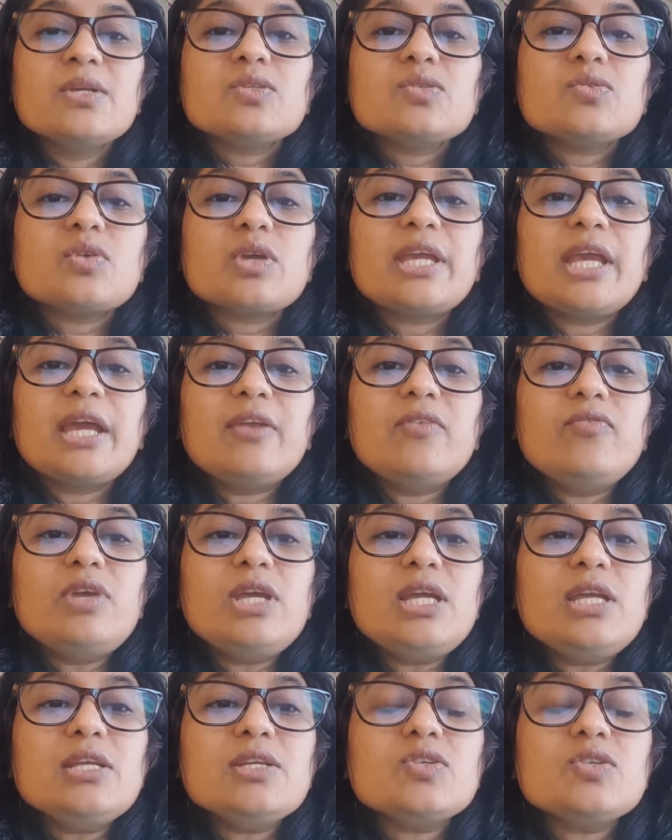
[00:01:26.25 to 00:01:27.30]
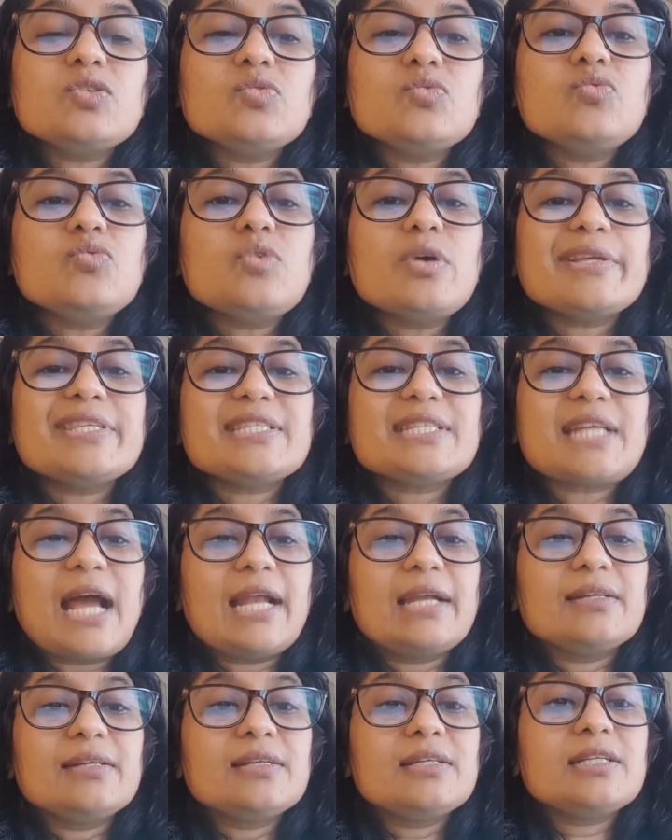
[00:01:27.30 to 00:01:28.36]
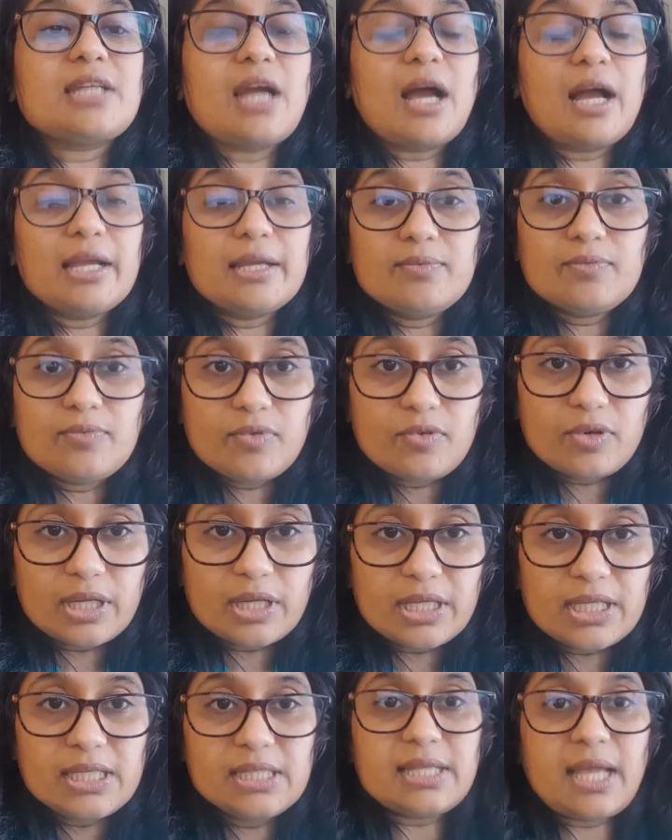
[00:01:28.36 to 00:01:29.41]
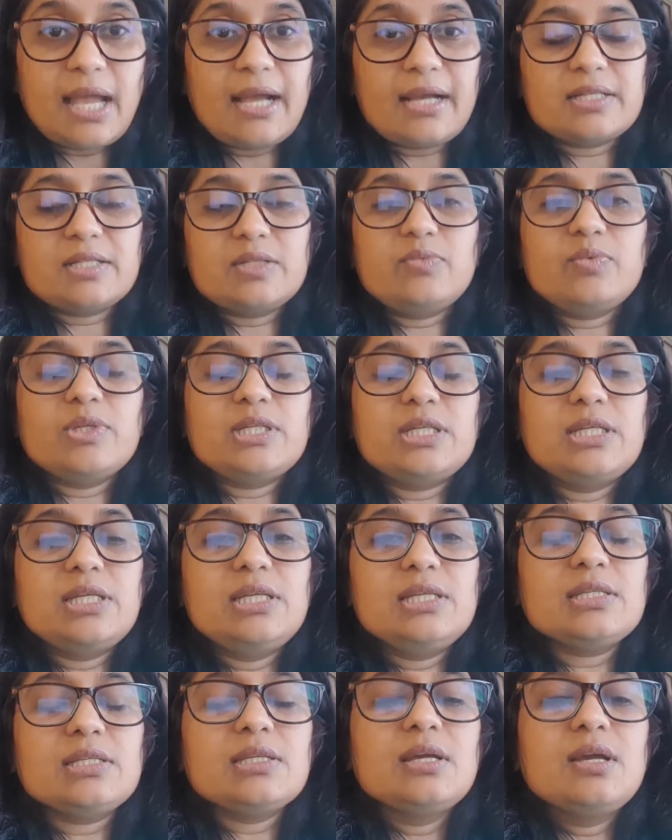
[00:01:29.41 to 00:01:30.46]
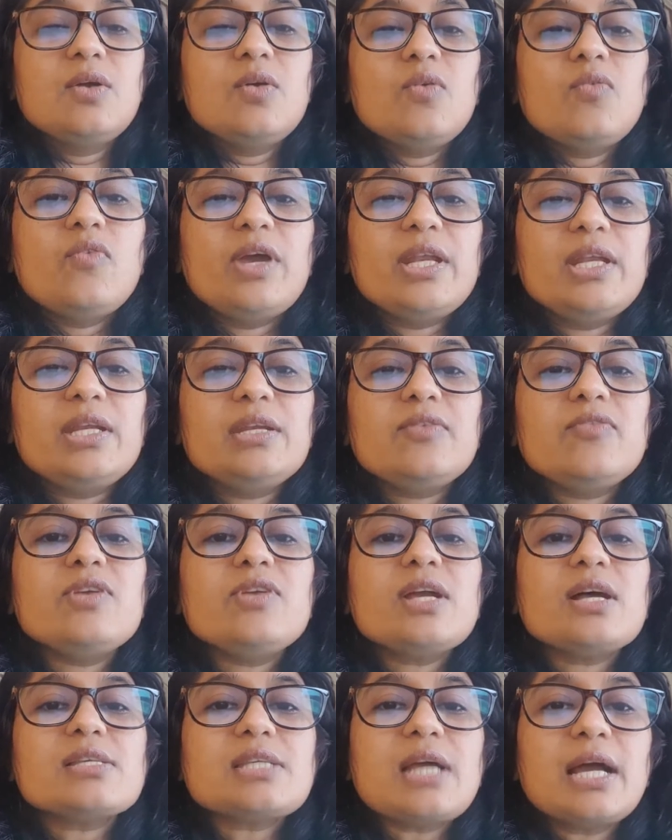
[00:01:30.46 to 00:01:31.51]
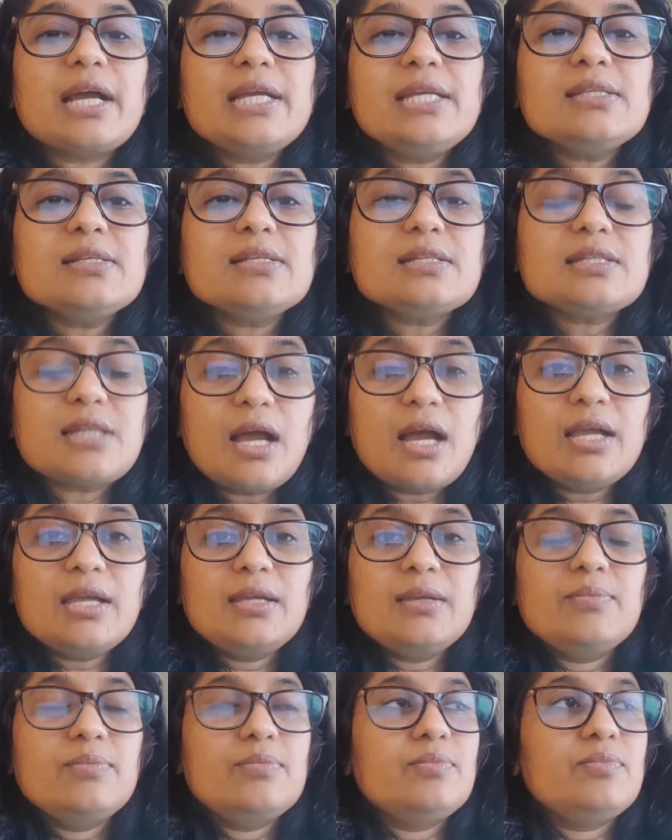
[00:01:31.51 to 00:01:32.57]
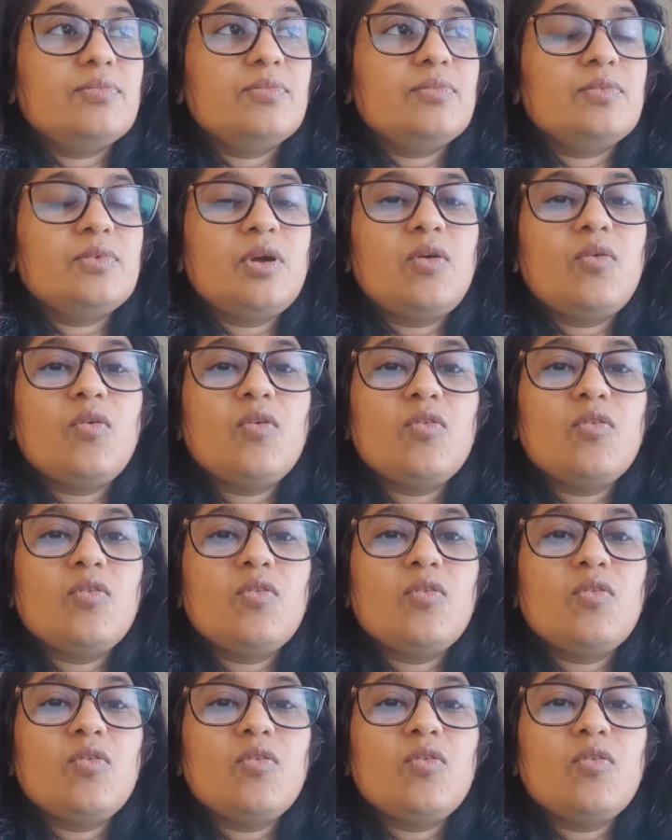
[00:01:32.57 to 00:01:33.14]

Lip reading: So can we do a standard time for these activities, wherein if we assign the time, now